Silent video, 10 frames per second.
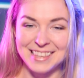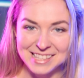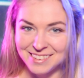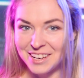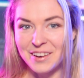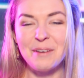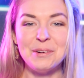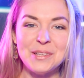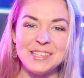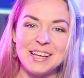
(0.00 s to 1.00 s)
this video, I
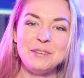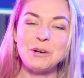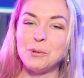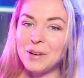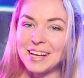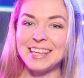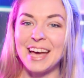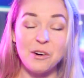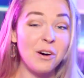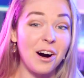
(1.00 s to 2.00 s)
want to tell you
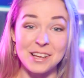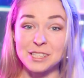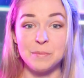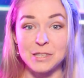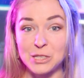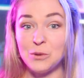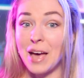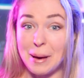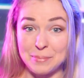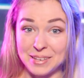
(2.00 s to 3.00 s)
quickly how awesome this
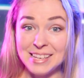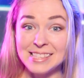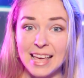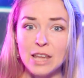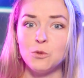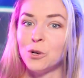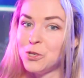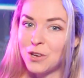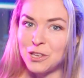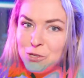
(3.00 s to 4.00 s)
new app is and
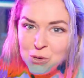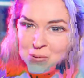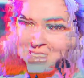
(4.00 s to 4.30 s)
what you can do with